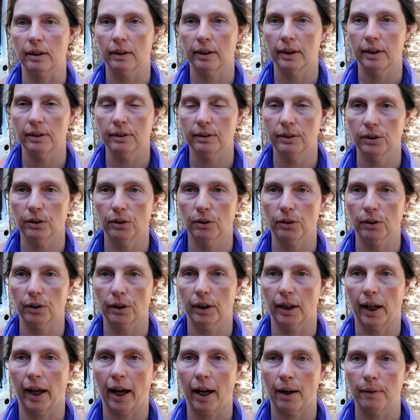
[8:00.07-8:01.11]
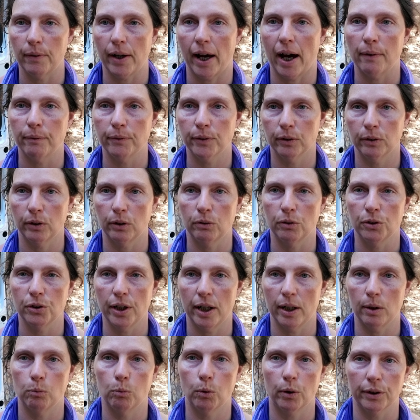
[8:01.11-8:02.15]
least you're going to have afternoon
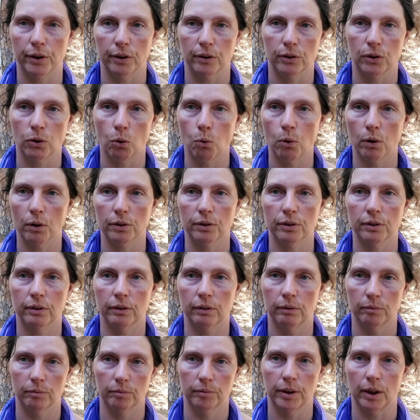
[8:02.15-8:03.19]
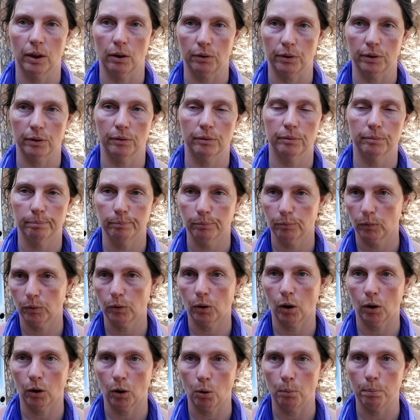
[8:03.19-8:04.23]
shade where your doors, you know,
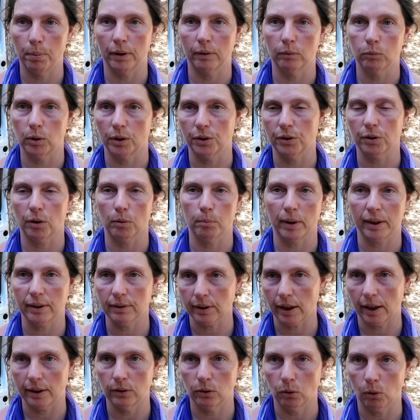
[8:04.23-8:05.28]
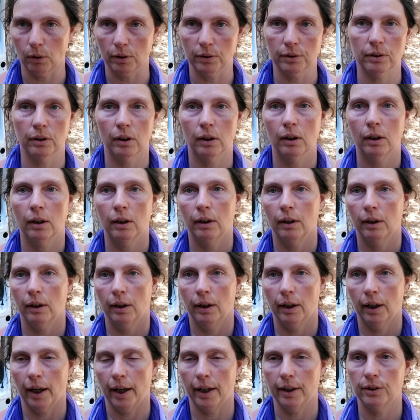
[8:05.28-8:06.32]
are open, which are my side doors.
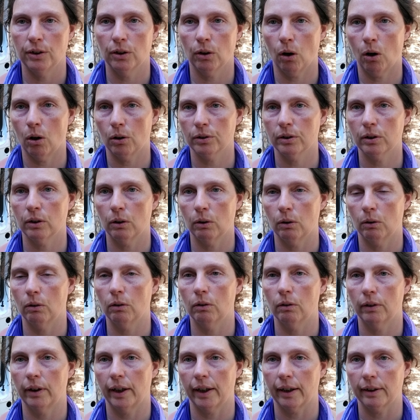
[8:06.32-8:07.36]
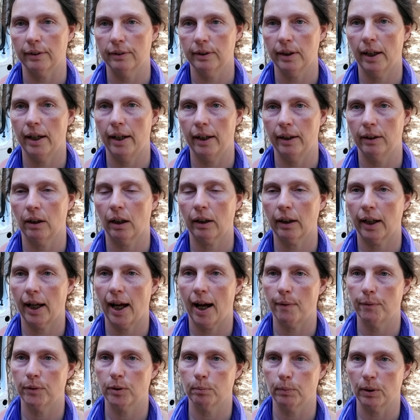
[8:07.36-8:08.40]
And you're also, like I say, not going to
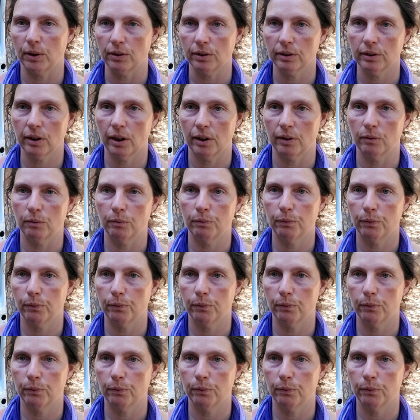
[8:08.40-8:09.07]
have as much sun